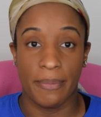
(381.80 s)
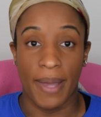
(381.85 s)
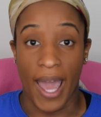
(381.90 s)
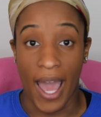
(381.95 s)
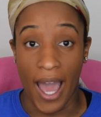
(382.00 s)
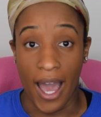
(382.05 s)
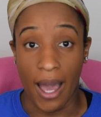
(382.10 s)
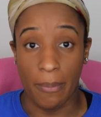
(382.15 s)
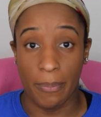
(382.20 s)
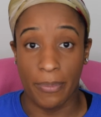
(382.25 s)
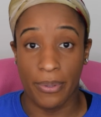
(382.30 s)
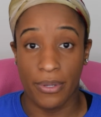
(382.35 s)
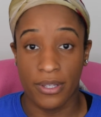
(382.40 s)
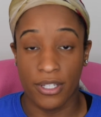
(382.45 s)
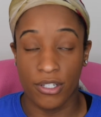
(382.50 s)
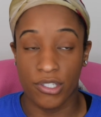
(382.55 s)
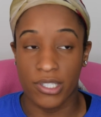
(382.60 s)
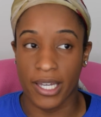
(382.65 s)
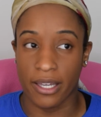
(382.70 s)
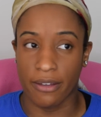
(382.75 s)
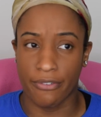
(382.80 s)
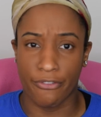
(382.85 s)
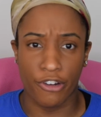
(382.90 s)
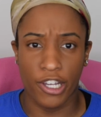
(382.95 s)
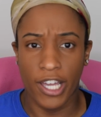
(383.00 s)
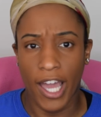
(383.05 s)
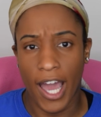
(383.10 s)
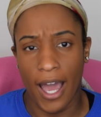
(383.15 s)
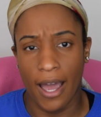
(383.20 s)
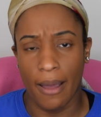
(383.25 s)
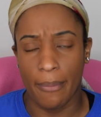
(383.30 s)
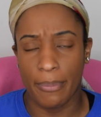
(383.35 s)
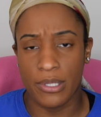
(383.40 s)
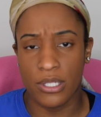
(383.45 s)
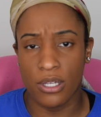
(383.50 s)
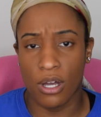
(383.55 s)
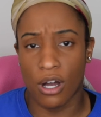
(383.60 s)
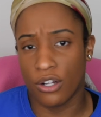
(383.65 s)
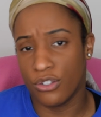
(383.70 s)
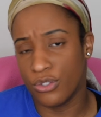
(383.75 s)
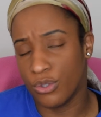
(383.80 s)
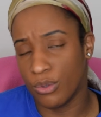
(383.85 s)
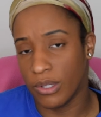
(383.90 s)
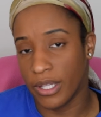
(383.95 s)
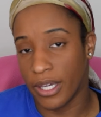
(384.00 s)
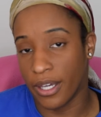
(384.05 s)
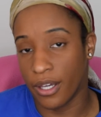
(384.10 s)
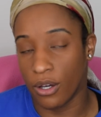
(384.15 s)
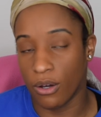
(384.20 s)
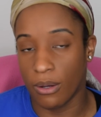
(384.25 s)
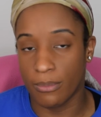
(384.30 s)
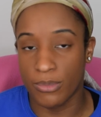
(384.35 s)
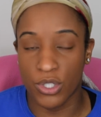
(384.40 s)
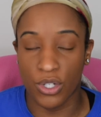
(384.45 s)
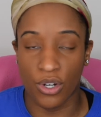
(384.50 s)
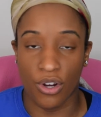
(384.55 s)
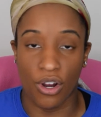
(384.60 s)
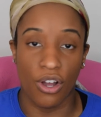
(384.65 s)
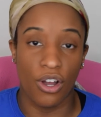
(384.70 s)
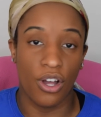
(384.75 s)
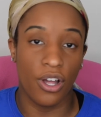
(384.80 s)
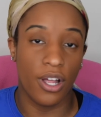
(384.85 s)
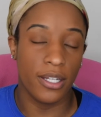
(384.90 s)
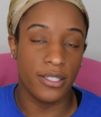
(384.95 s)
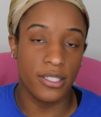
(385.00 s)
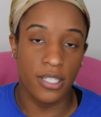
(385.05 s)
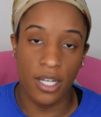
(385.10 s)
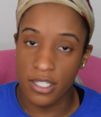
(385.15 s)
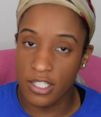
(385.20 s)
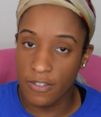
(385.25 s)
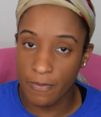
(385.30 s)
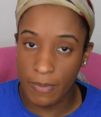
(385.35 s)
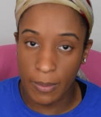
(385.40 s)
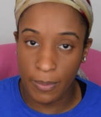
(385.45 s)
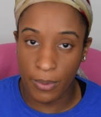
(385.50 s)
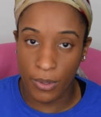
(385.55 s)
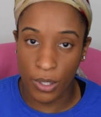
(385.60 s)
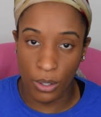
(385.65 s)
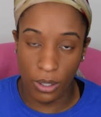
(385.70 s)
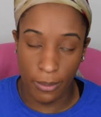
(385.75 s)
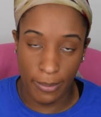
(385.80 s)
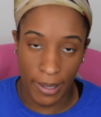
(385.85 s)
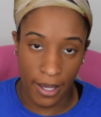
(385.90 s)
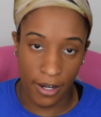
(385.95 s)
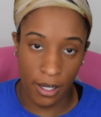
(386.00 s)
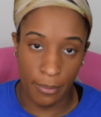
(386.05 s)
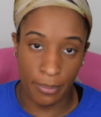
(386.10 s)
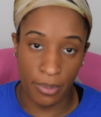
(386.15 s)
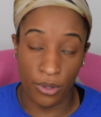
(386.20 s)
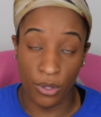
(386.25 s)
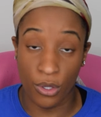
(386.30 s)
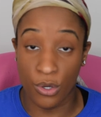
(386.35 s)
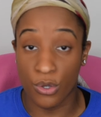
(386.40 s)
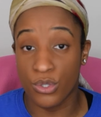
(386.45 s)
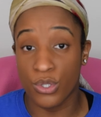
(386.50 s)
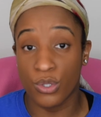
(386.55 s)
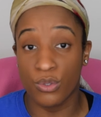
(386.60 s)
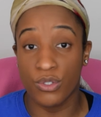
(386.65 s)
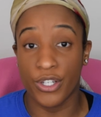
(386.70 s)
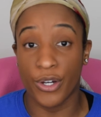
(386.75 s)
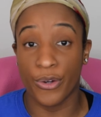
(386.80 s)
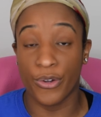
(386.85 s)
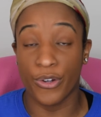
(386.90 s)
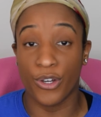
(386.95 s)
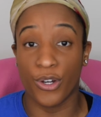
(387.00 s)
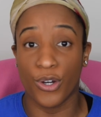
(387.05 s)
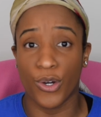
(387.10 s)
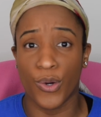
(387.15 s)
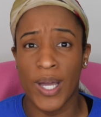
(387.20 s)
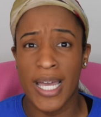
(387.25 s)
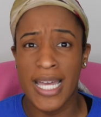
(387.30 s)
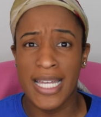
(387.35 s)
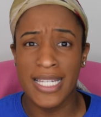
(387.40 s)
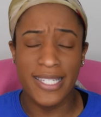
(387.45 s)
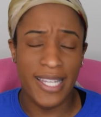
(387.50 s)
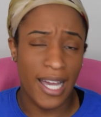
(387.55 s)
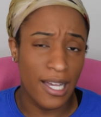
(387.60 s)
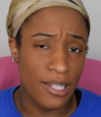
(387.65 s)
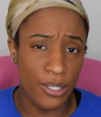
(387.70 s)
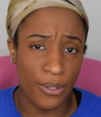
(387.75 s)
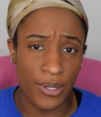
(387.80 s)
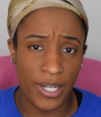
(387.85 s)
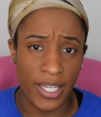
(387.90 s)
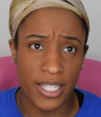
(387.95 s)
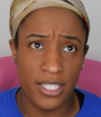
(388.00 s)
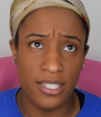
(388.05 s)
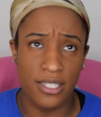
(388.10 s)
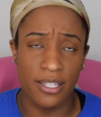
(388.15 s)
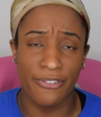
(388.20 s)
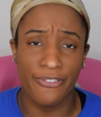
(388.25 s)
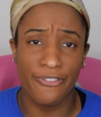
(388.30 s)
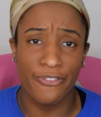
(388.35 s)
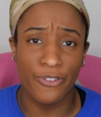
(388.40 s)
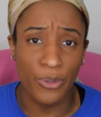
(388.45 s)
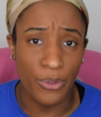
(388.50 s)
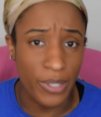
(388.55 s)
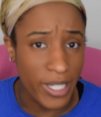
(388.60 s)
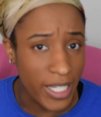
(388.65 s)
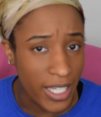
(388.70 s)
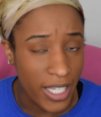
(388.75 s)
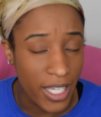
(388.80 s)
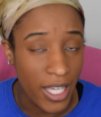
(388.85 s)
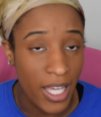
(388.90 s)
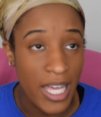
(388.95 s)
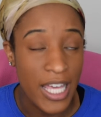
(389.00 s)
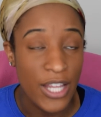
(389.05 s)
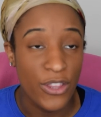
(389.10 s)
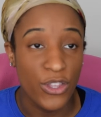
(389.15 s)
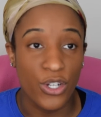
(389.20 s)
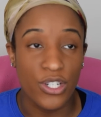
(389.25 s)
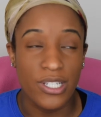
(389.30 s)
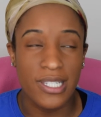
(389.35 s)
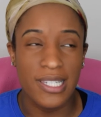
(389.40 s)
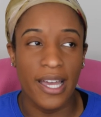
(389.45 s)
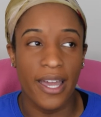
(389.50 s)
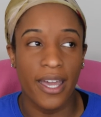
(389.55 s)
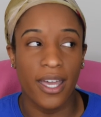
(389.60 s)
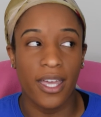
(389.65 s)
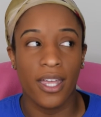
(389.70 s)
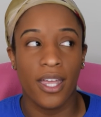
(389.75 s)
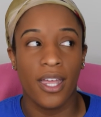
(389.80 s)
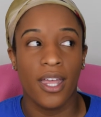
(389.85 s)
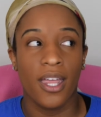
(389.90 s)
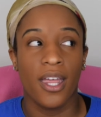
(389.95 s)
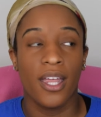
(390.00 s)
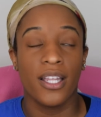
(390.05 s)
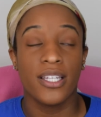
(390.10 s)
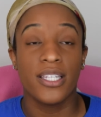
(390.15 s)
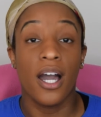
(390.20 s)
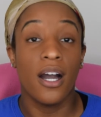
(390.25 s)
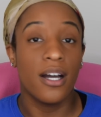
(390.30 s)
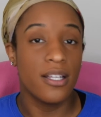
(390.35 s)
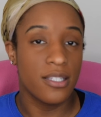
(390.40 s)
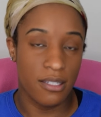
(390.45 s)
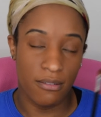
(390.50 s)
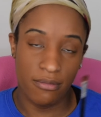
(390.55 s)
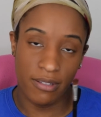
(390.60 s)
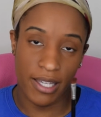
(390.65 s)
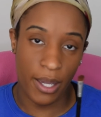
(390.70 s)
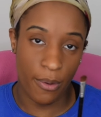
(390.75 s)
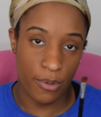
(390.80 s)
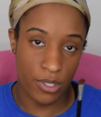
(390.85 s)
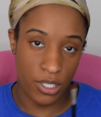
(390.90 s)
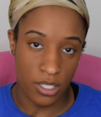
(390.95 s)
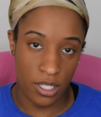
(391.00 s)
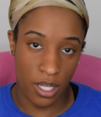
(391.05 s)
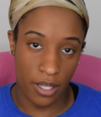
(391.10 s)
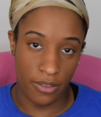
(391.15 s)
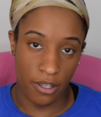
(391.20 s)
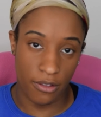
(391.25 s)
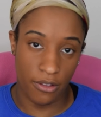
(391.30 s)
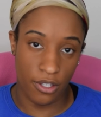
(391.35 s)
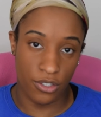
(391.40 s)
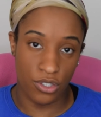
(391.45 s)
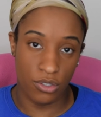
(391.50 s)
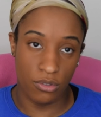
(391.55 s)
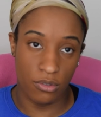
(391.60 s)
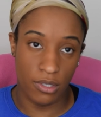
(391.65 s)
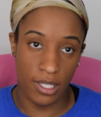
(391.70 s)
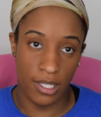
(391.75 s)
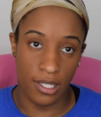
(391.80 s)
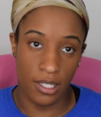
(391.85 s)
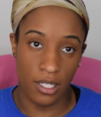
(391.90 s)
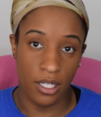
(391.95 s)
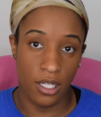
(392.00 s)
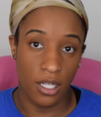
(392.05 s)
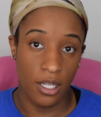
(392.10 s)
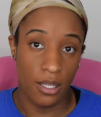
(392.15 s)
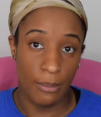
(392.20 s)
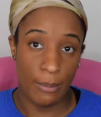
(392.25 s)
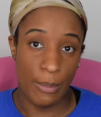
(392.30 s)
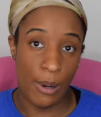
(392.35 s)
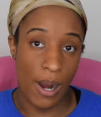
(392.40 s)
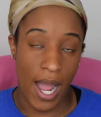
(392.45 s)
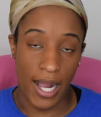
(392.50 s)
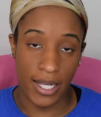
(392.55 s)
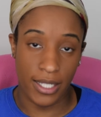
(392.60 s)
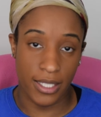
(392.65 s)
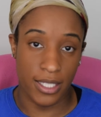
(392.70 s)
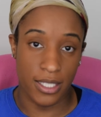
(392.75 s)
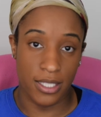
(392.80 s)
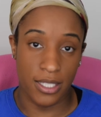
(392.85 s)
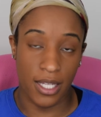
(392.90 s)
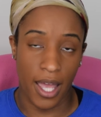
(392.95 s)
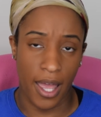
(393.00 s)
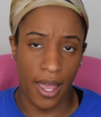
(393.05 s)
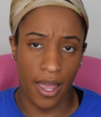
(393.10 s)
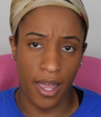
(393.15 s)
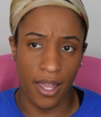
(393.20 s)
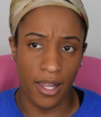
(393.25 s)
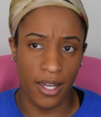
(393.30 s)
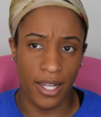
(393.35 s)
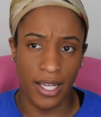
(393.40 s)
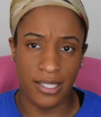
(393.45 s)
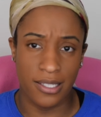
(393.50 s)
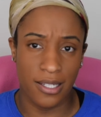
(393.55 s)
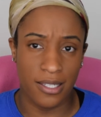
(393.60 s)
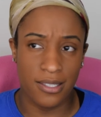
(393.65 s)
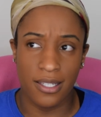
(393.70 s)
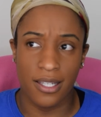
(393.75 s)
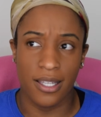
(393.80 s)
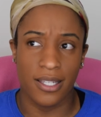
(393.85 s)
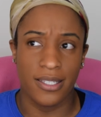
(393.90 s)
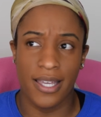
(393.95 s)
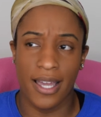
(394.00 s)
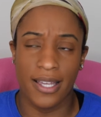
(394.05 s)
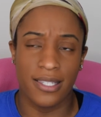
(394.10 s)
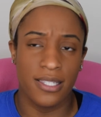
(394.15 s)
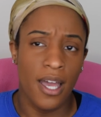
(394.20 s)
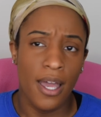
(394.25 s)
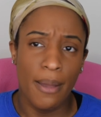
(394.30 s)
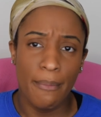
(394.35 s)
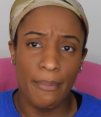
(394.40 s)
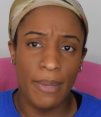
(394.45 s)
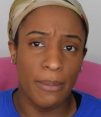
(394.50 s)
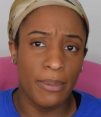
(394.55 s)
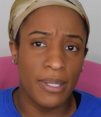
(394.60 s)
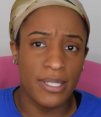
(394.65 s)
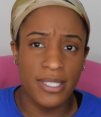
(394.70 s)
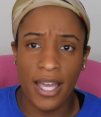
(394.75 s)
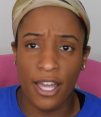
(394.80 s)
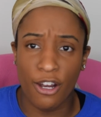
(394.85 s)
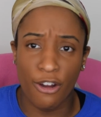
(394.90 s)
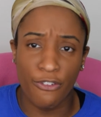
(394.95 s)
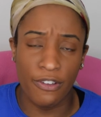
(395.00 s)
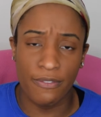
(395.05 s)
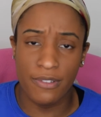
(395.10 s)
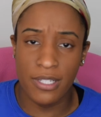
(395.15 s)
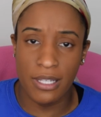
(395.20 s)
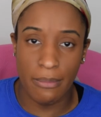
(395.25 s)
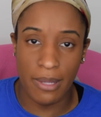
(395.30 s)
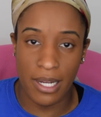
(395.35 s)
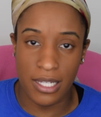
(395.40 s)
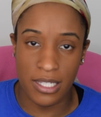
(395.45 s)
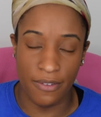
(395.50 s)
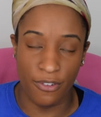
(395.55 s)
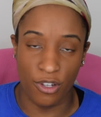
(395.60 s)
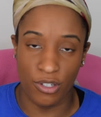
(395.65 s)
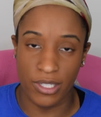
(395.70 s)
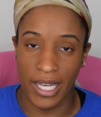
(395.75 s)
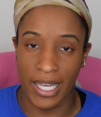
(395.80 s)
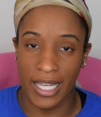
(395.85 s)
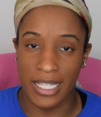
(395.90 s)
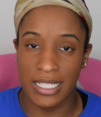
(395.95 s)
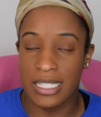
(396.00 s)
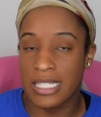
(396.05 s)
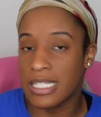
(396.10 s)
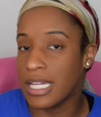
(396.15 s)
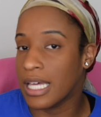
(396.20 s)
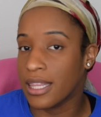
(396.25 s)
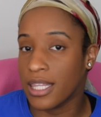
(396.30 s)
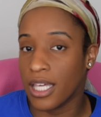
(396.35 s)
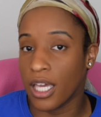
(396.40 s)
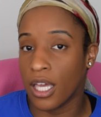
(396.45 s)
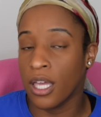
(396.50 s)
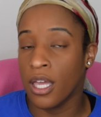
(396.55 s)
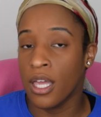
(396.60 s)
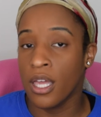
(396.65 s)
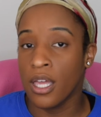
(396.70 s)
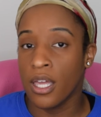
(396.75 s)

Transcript: app. There's like a free app. It's called Duolingo. I'm sure tons of people know about it, but those who don't know, download it. It's free. There's like tons of languages on there that you can practice, and it takes maybe 10 or 15 minutes of your day. It's nothing